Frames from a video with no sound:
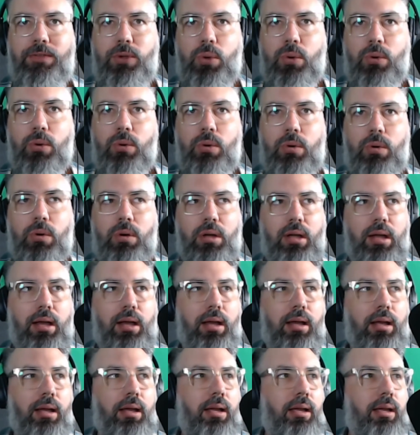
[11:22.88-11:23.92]
you're
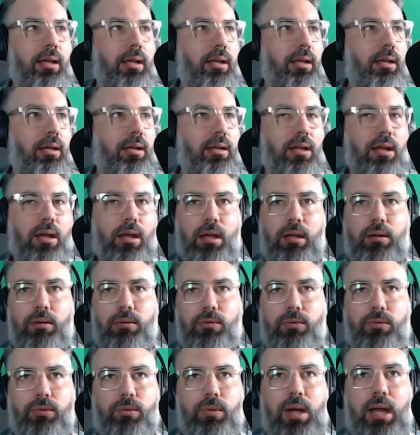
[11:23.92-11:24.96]
a
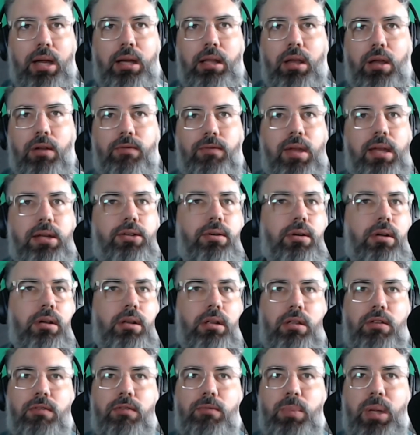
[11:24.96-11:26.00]
radio veteran
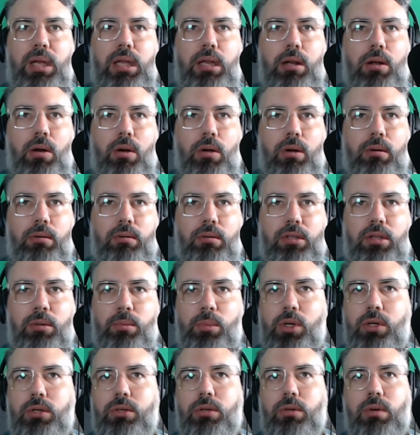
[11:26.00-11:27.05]
and you've been on
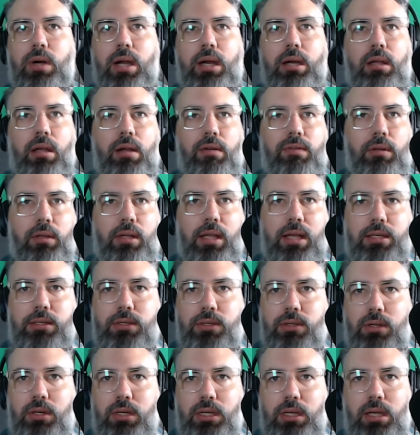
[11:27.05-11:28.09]
commercial radio for the last
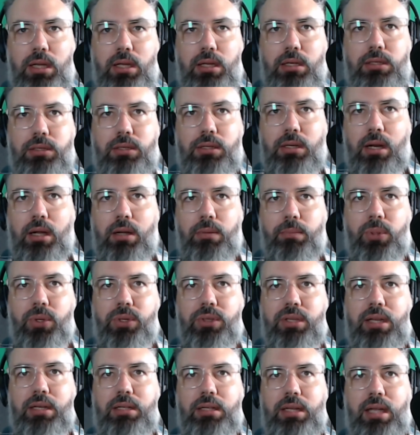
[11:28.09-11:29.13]
30 years,
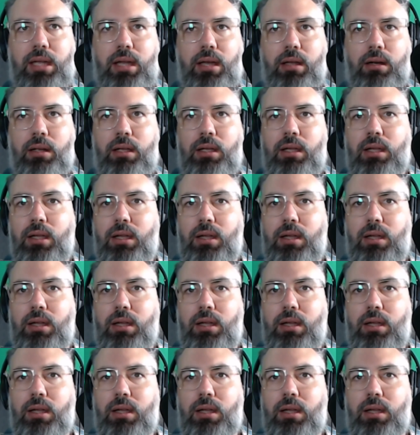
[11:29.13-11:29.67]
put that down.